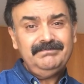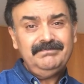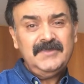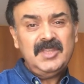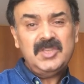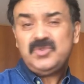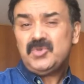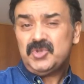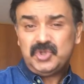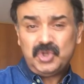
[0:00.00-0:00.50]

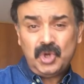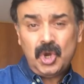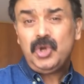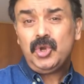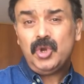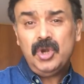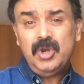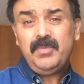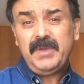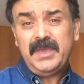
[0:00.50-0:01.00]
this was not
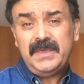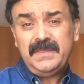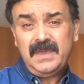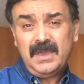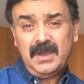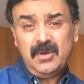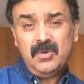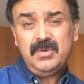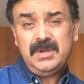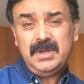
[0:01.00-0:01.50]
going to be
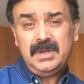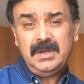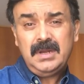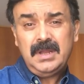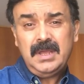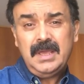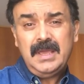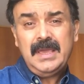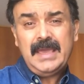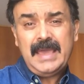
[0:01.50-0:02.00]
the old
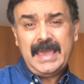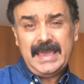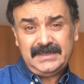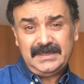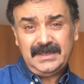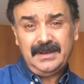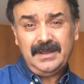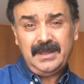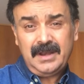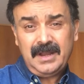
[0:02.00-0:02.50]

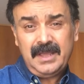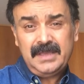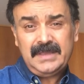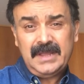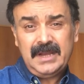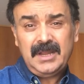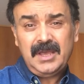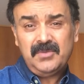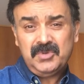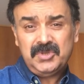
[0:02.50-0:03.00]
XLRI
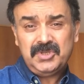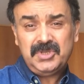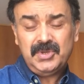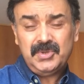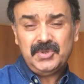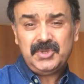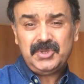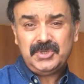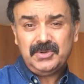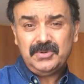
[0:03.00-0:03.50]
that I was
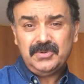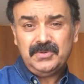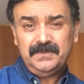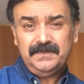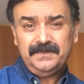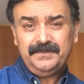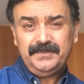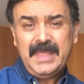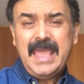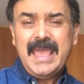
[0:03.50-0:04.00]
used to.
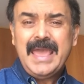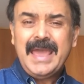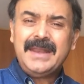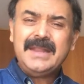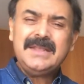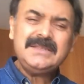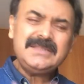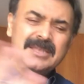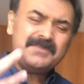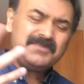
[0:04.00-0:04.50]

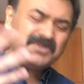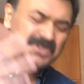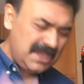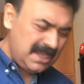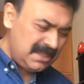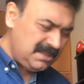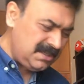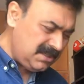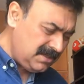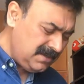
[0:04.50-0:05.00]
And in some
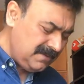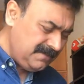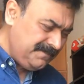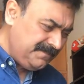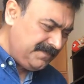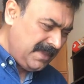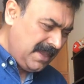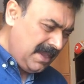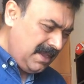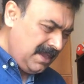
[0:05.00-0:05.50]
sense,
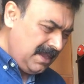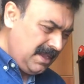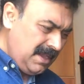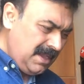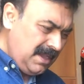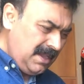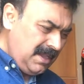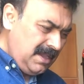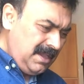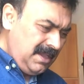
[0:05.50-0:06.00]

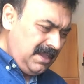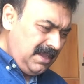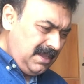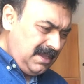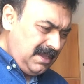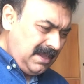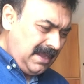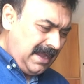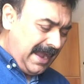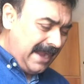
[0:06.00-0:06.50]

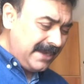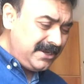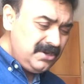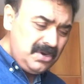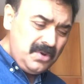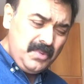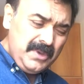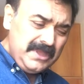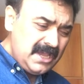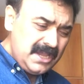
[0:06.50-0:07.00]
I don't
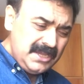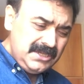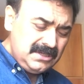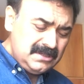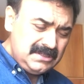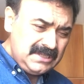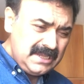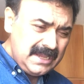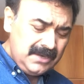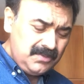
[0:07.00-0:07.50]
know whether I
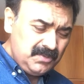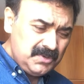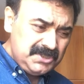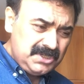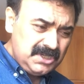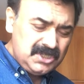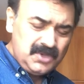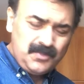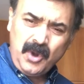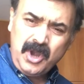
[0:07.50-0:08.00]
should say it was
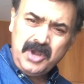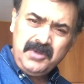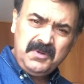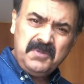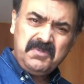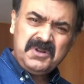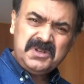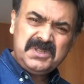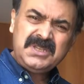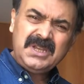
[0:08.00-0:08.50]

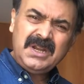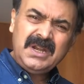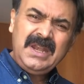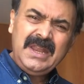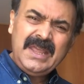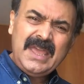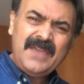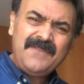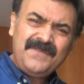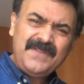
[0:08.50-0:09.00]
disappointment, but
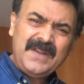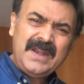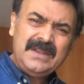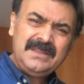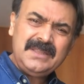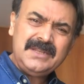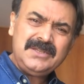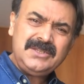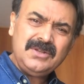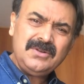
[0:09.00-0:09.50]
certainly I
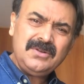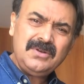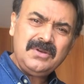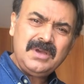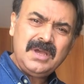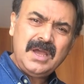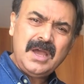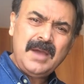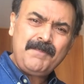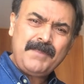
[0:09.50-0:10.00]
felt that, you
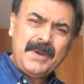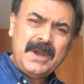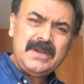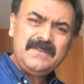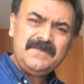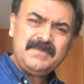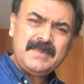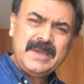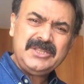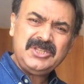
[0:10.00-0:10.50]
know, a part
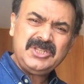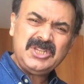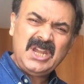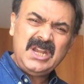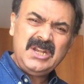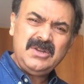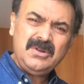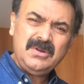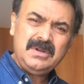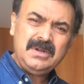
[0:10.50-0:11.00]
of my
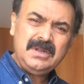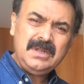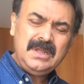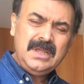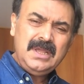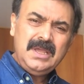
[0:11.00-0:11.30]
childhood,